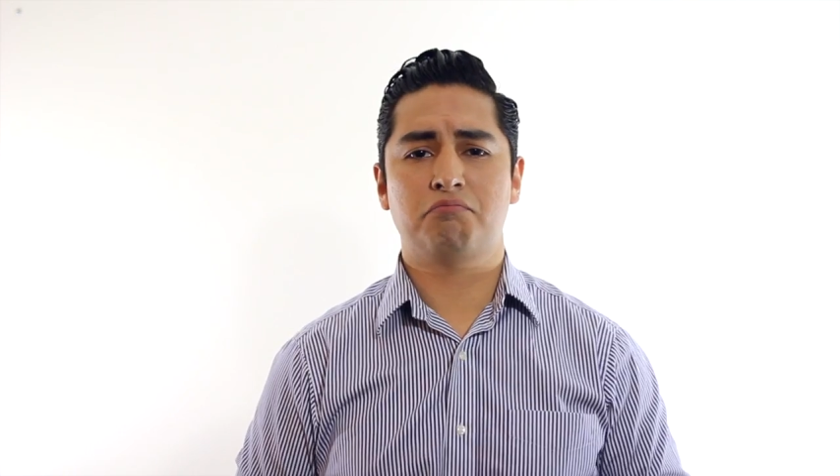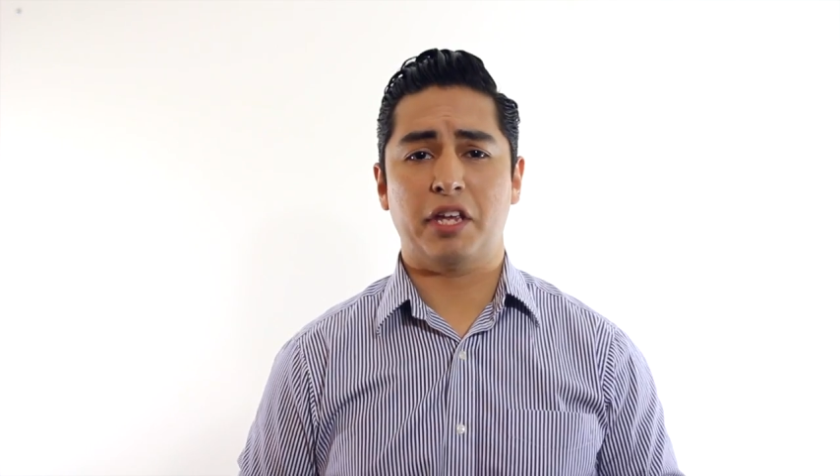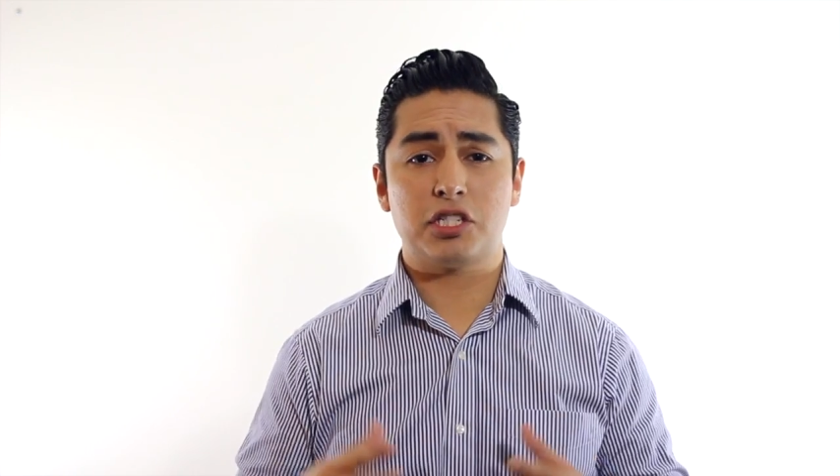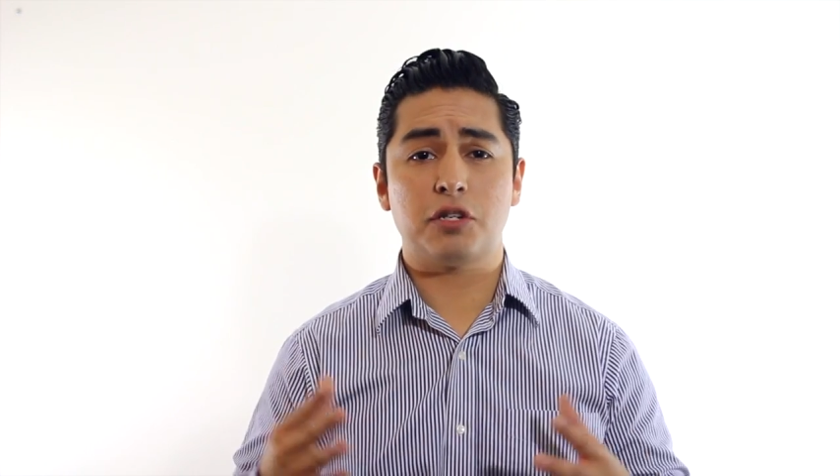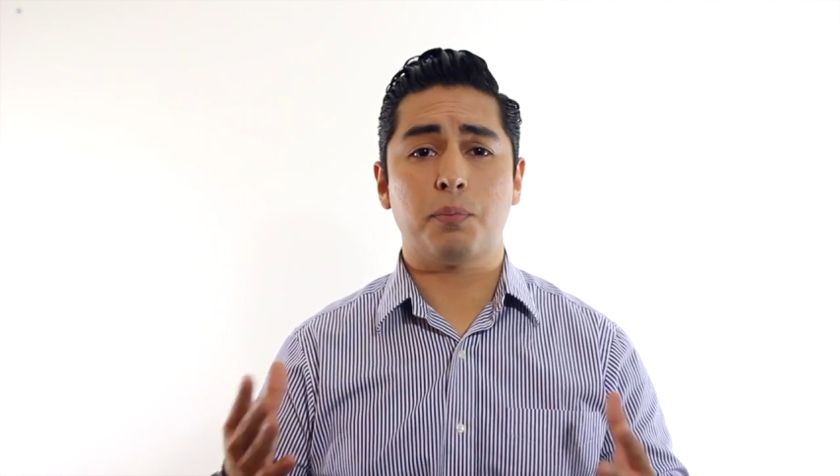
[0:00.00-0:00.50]

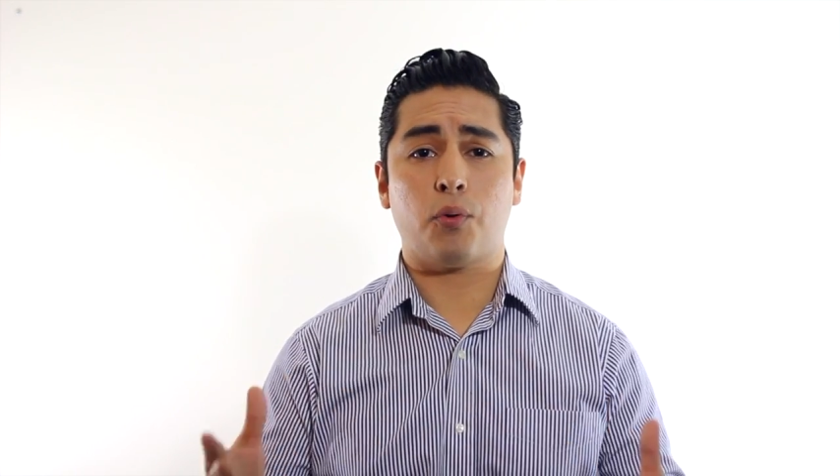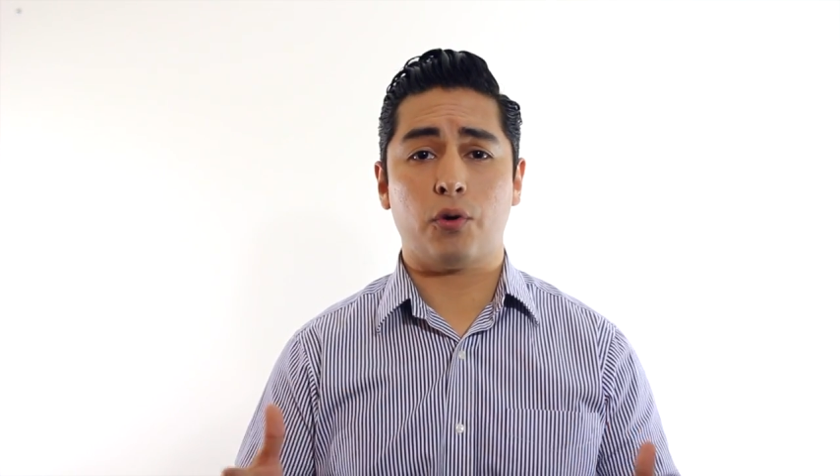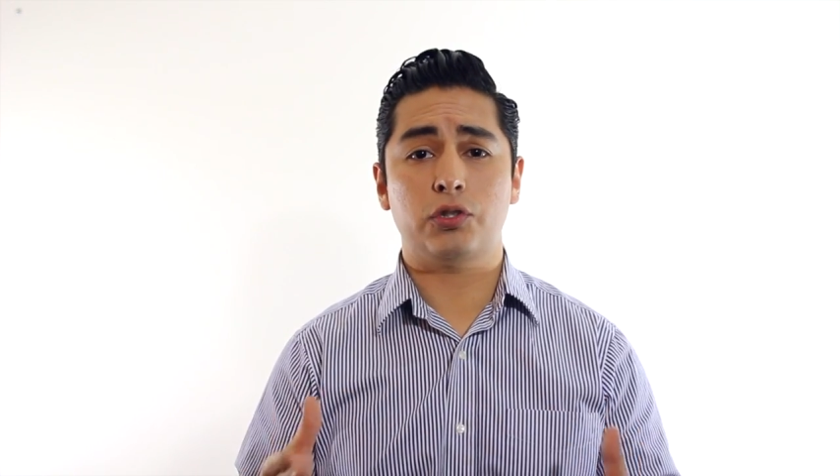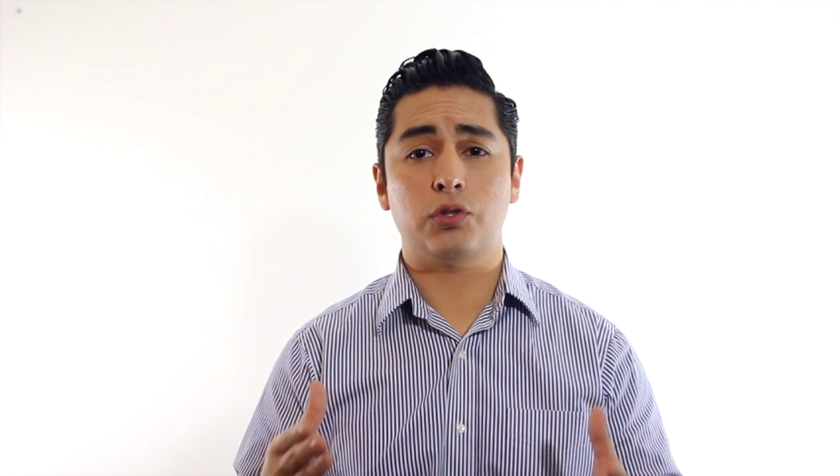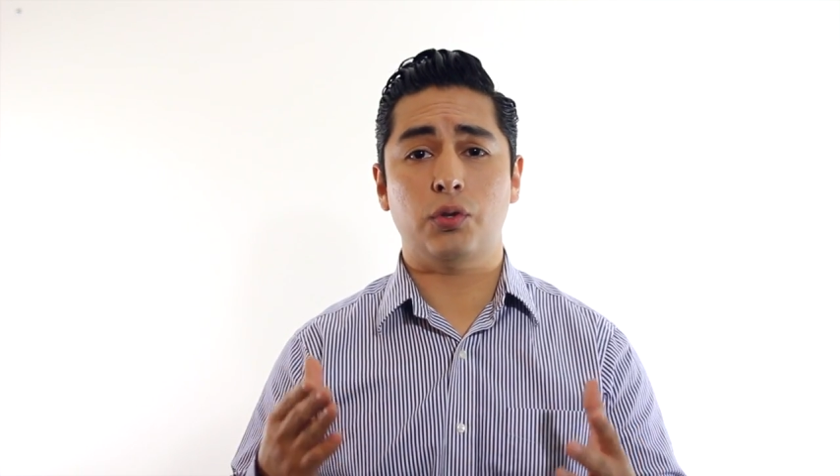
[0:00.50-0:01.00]
It's
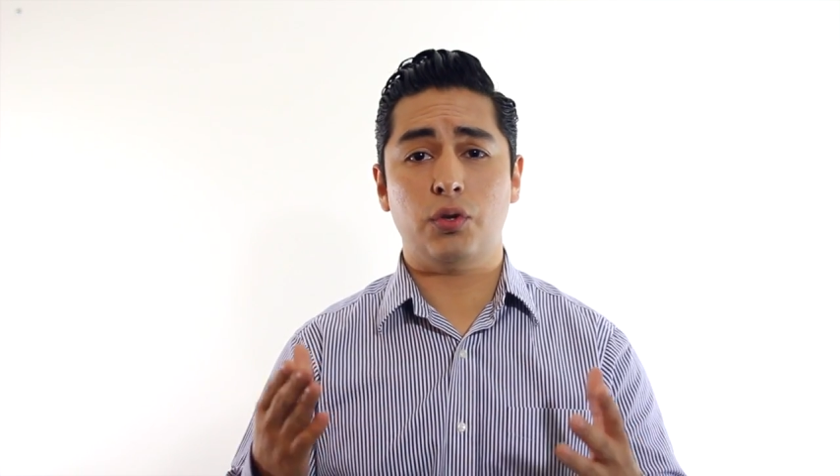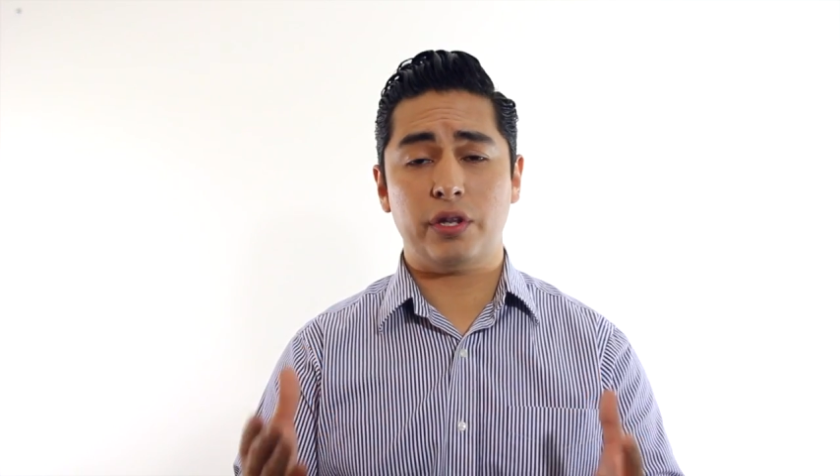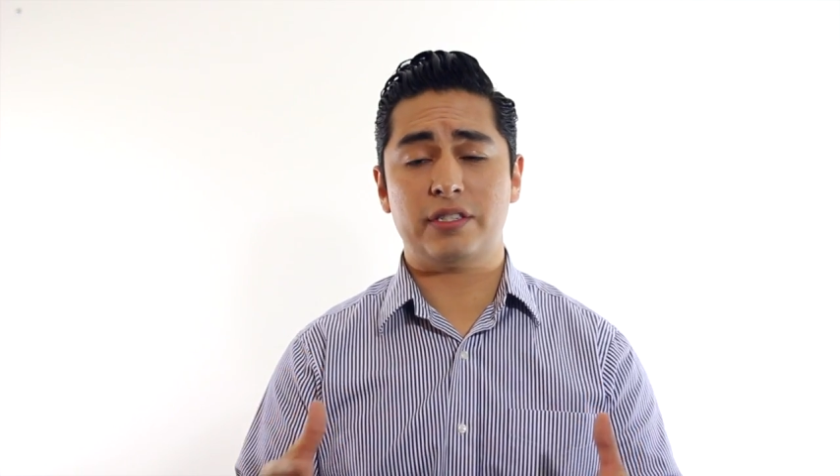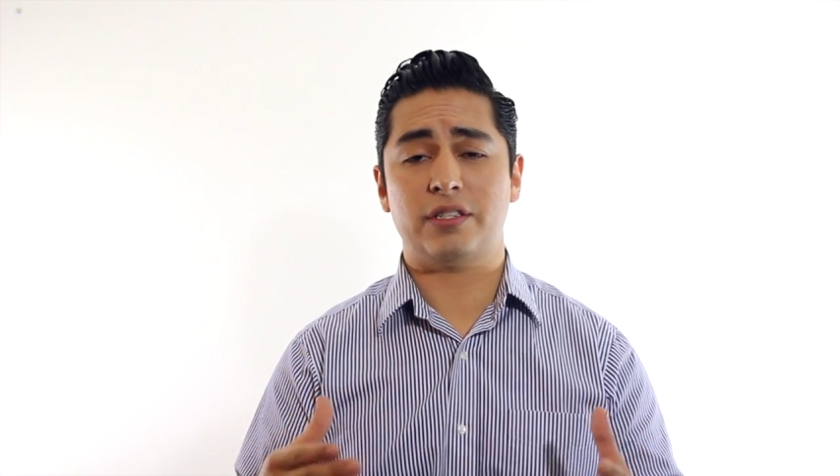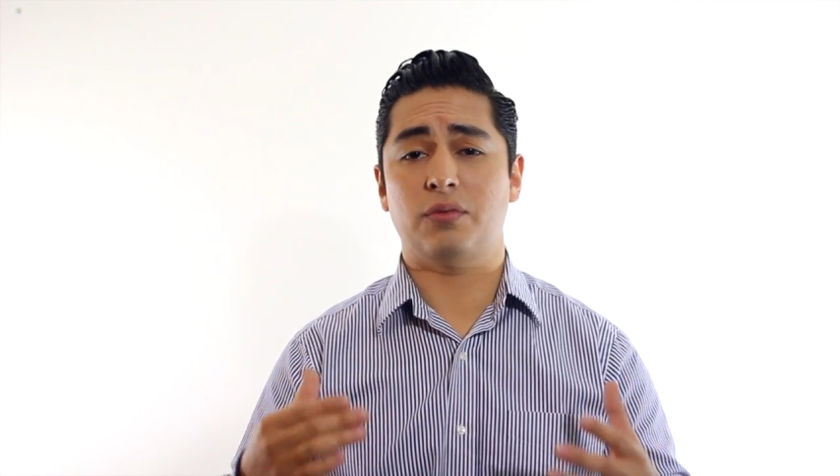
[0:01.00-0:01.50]
important to do
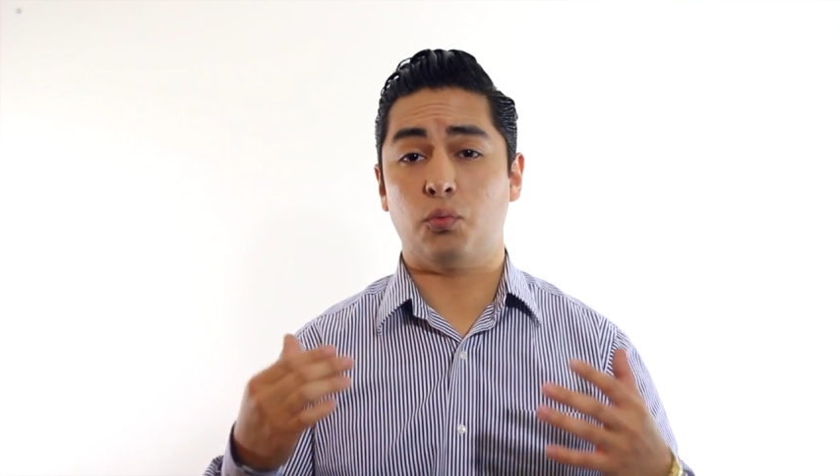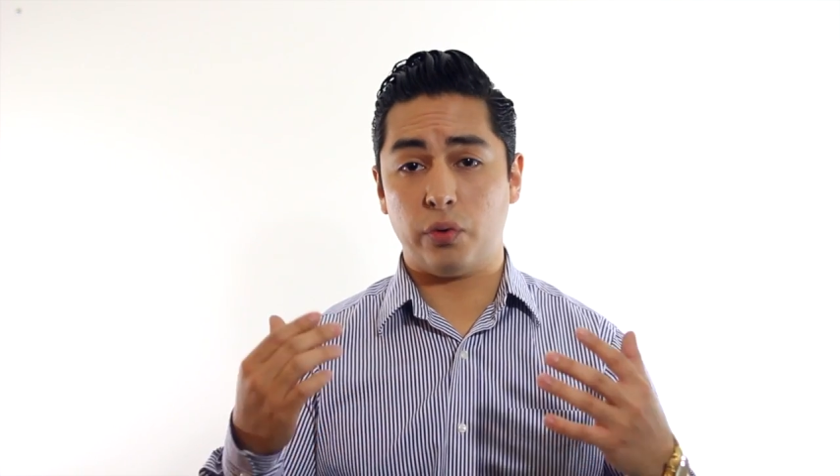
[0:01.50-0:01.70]
this